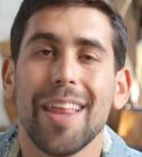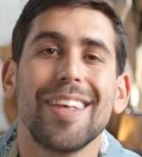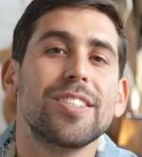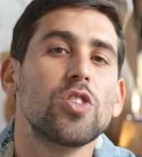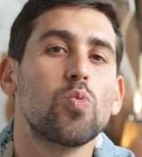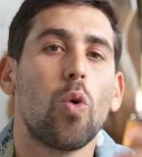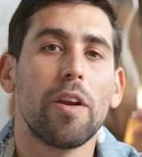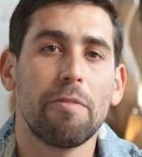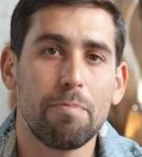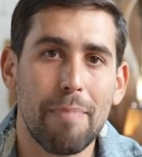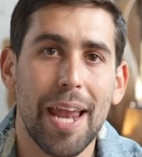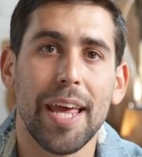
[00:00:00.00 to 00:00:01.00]
This is one of
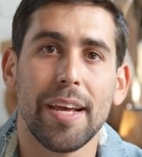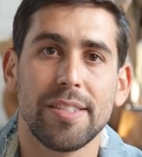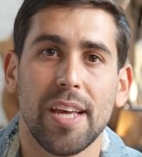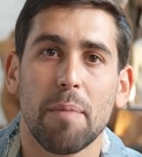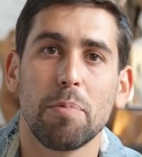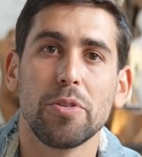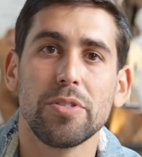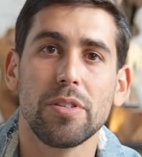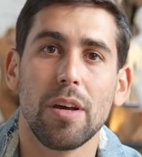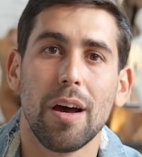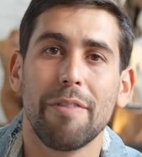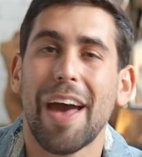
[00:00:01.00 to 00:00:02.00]
many examples
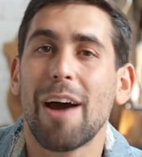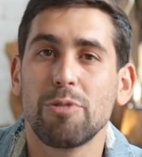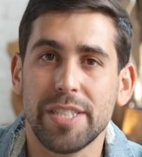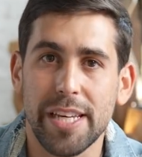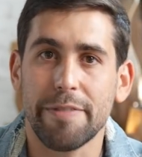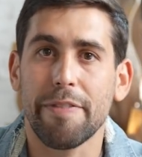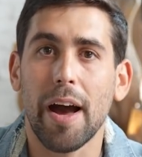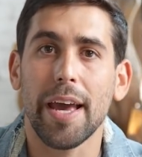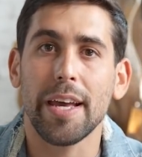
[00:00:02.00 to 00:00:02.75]
of how DeFi